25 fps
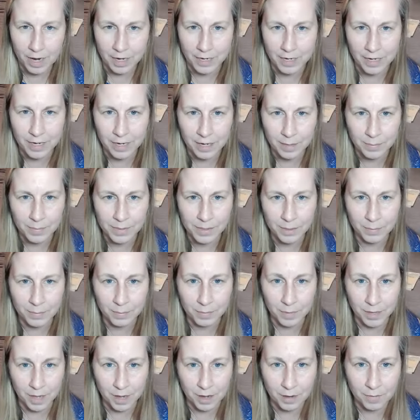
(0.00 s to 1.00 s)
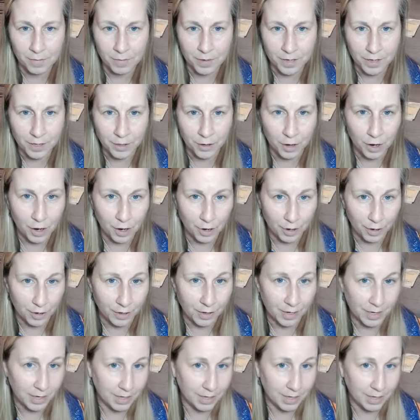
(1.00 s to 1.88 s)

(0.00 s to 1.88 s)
and keep some love in your heart.